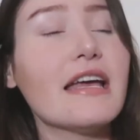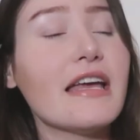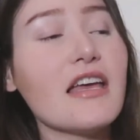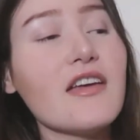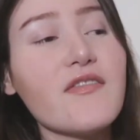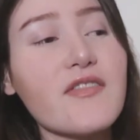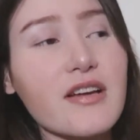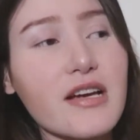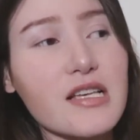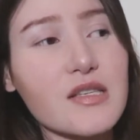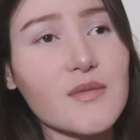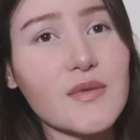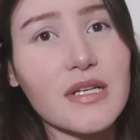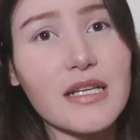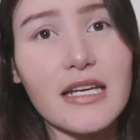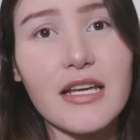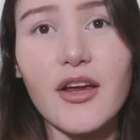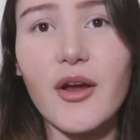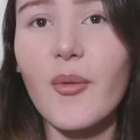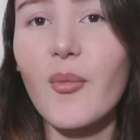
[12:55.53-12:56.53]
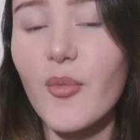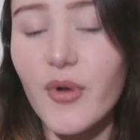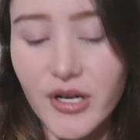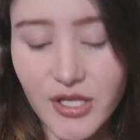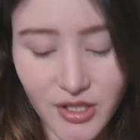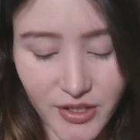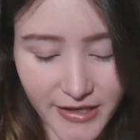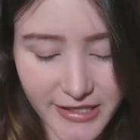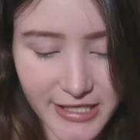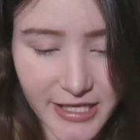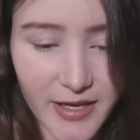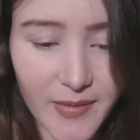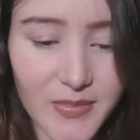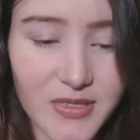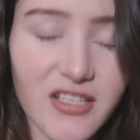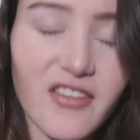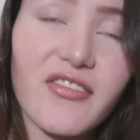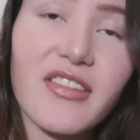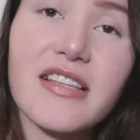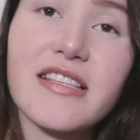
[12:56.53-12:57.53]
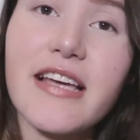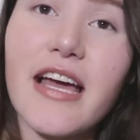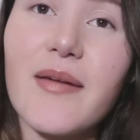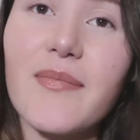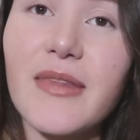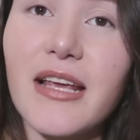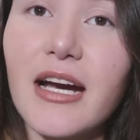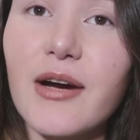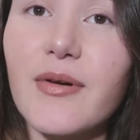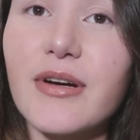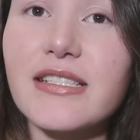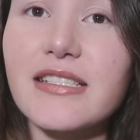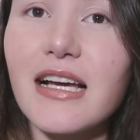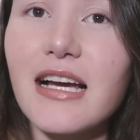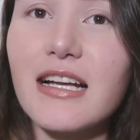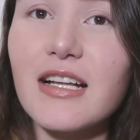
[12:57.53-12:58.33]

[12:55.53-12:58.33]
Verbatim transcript: If you guys want to hear more story times of the time that I worked